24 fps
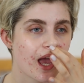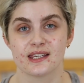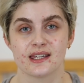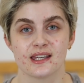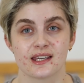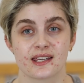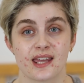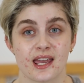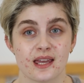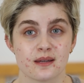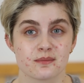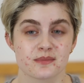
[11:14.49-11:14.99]

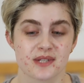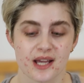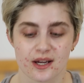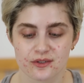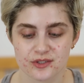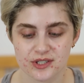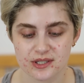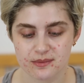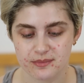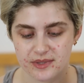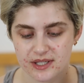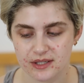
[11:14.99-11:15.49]
It came down
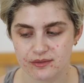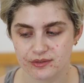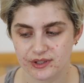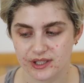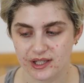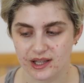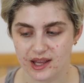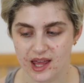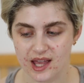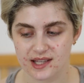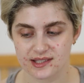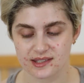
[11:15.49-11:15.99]
to me
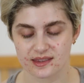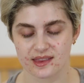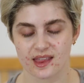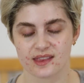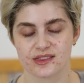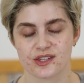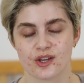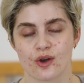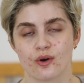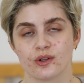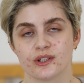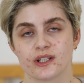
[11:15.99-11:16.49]
realizing that
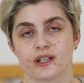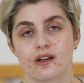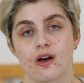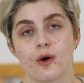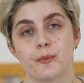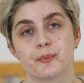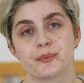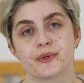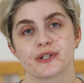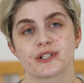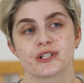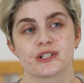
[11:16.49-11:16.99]
the only
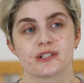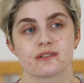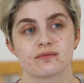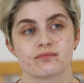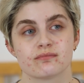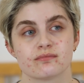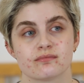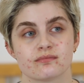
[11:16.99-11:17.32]
culprit